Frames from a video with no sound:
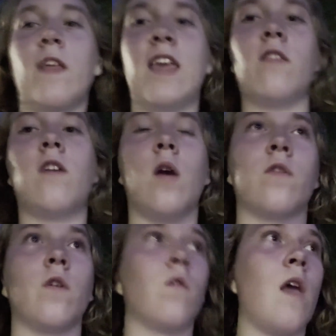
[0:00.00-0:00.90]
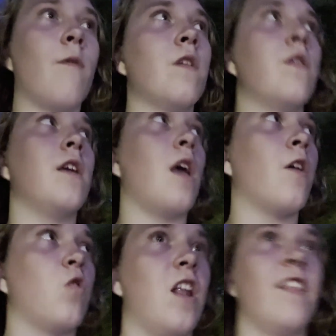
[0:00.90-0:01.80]
the kids coasters. Everything
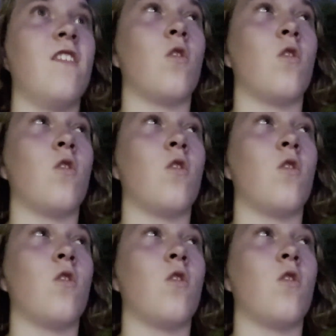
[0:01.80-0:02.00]
else we did at least